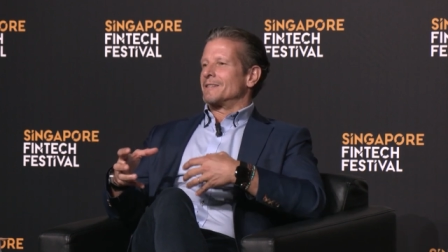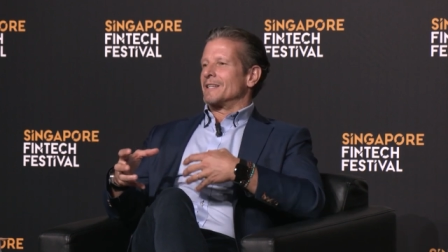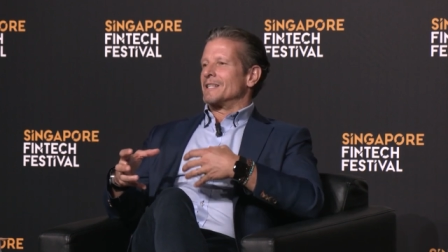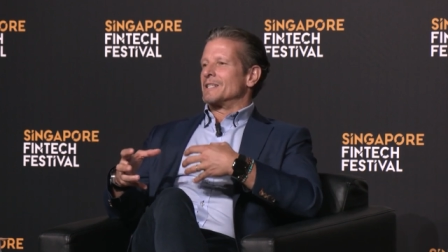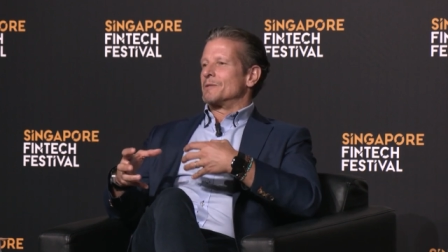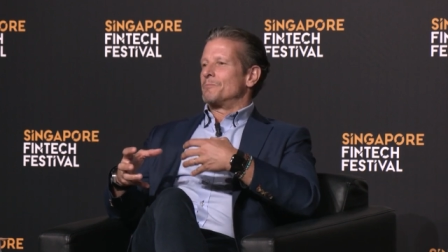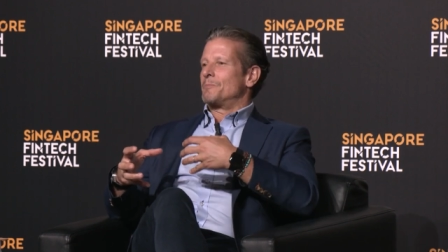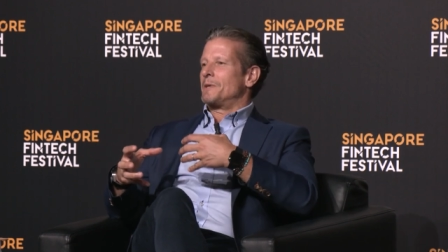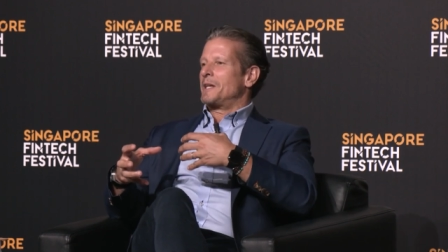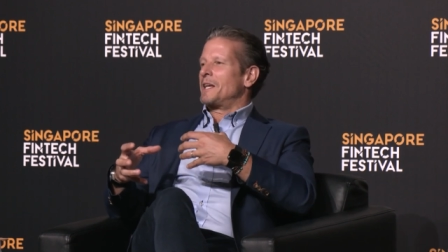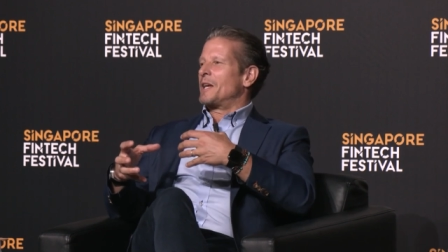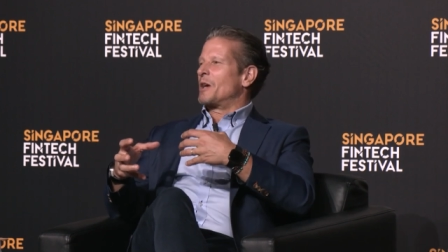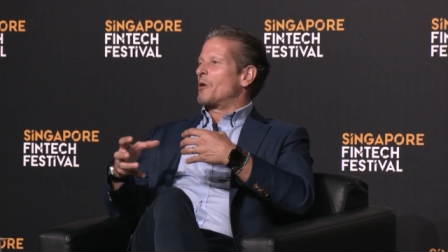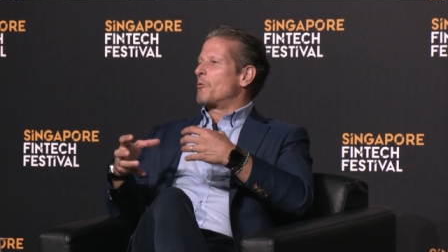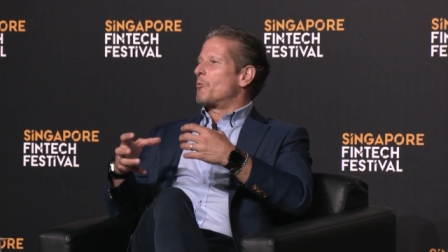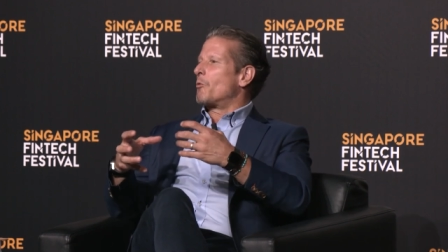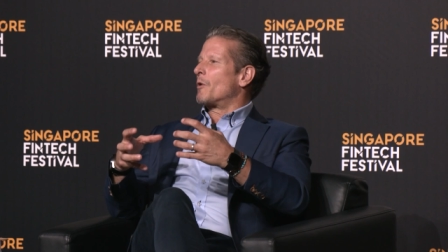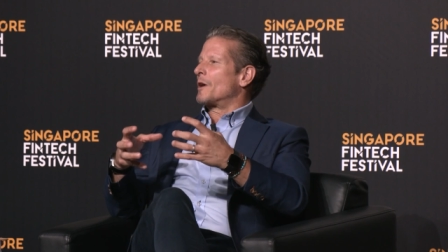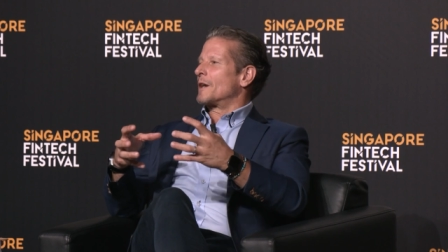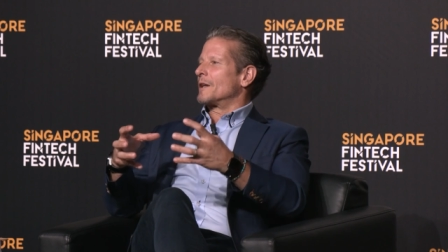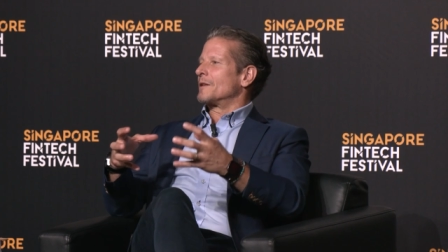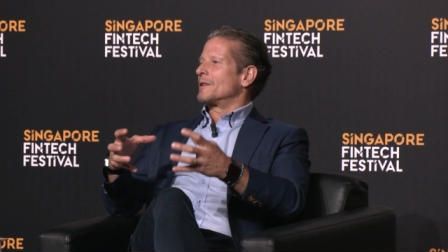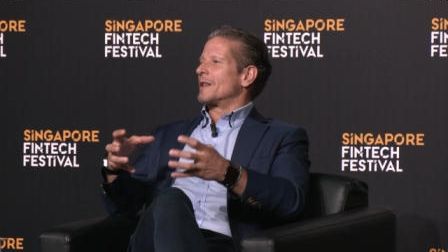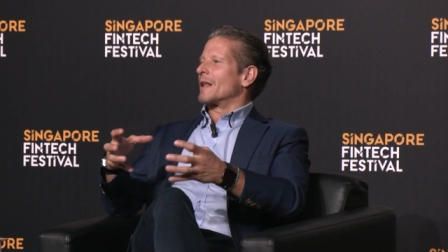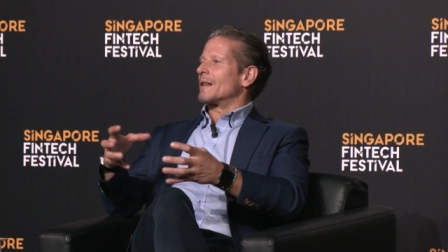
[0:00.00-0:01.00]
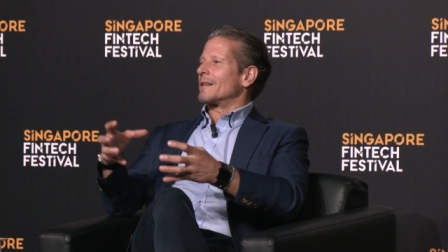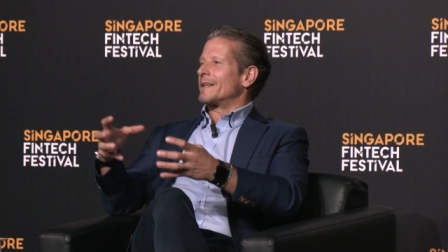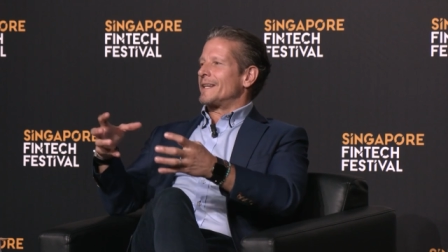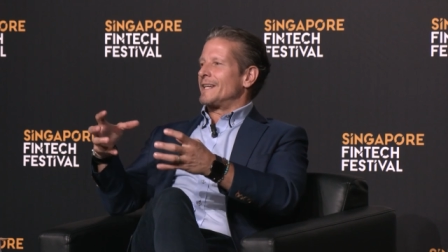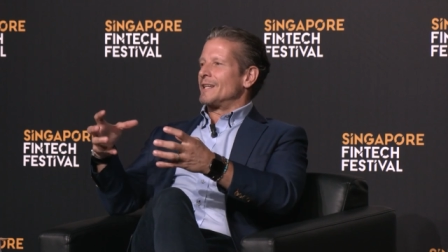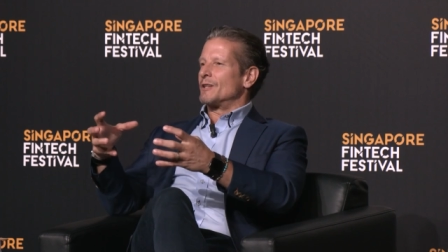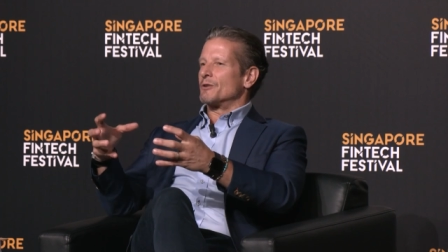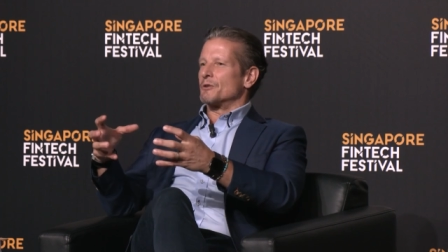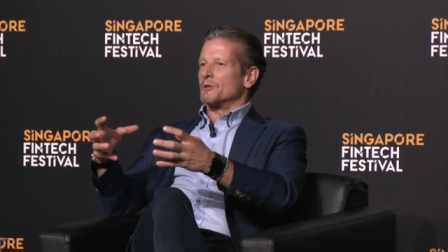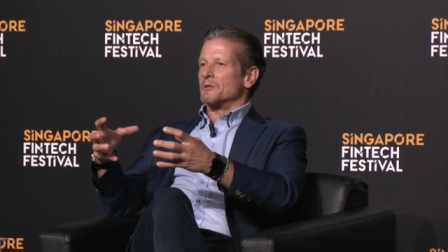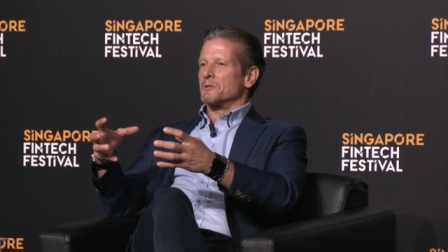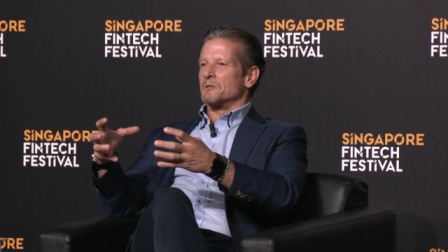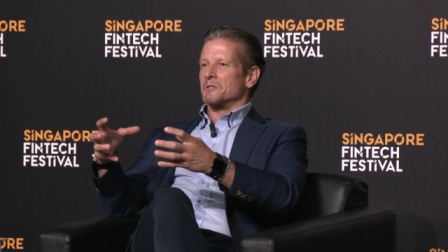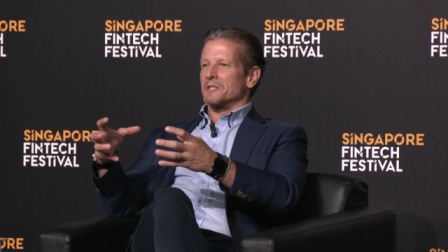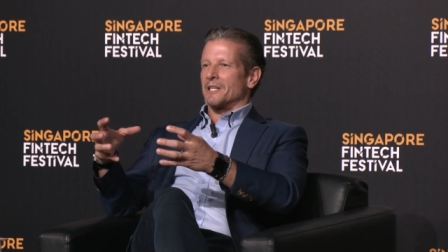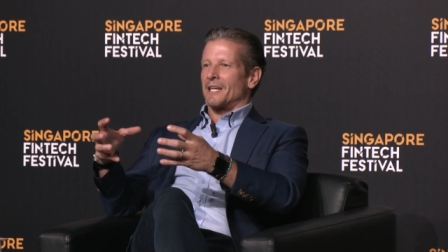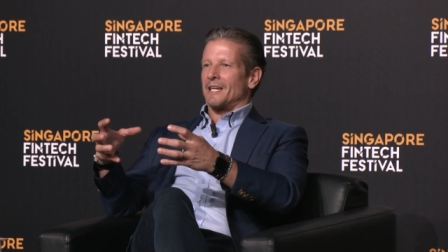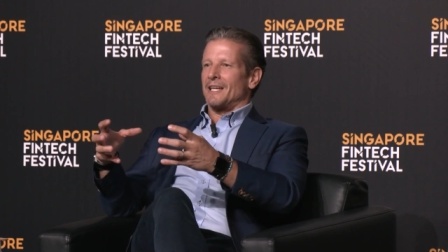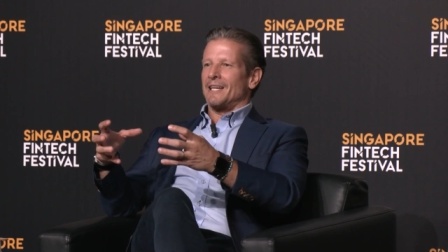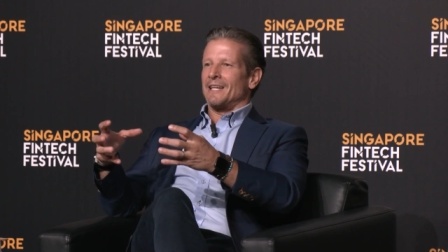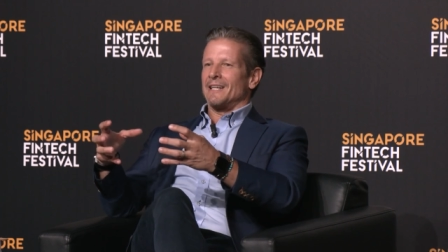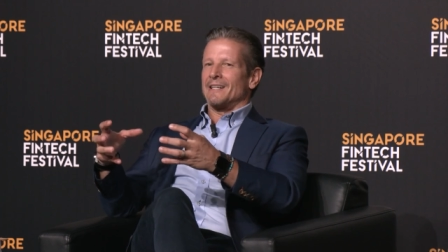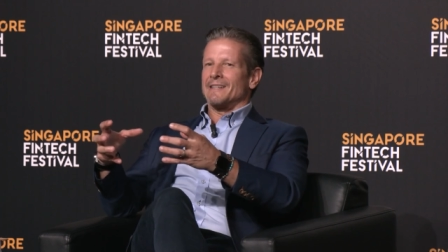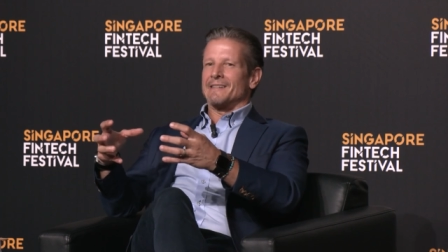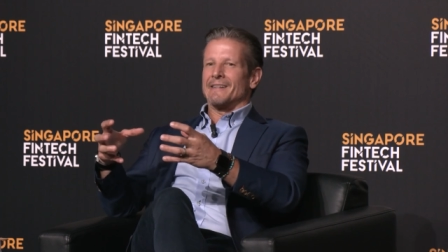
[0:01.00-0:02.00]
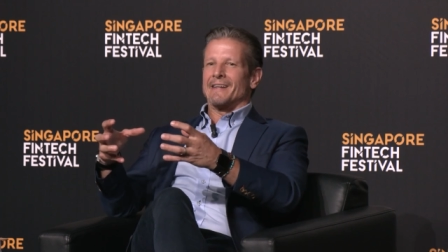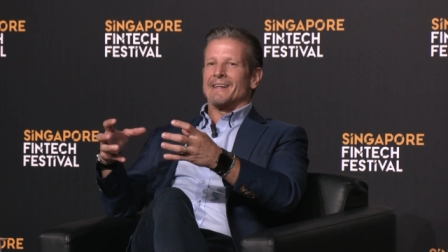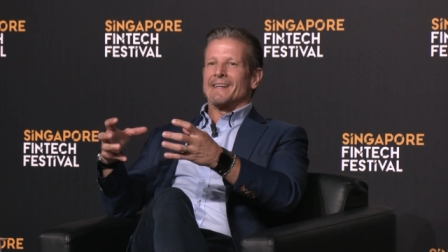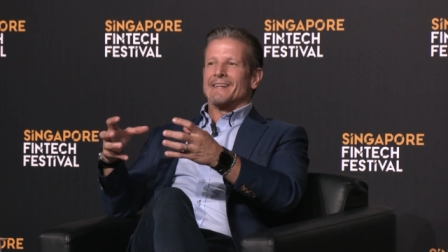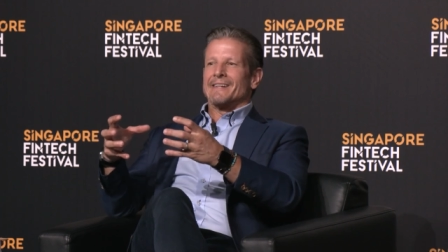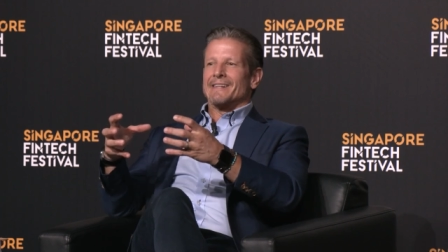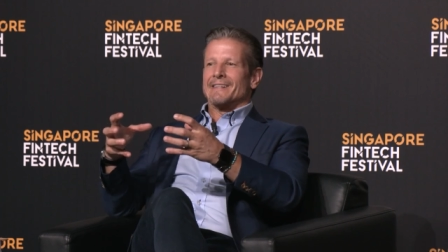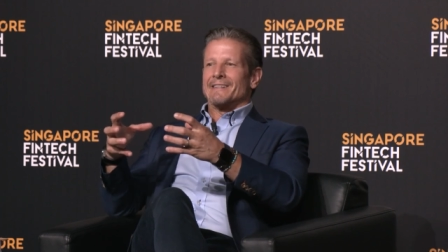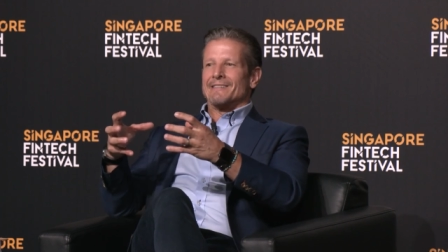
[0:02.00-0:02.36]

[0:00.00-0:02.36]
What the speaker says: as being one of the leaders in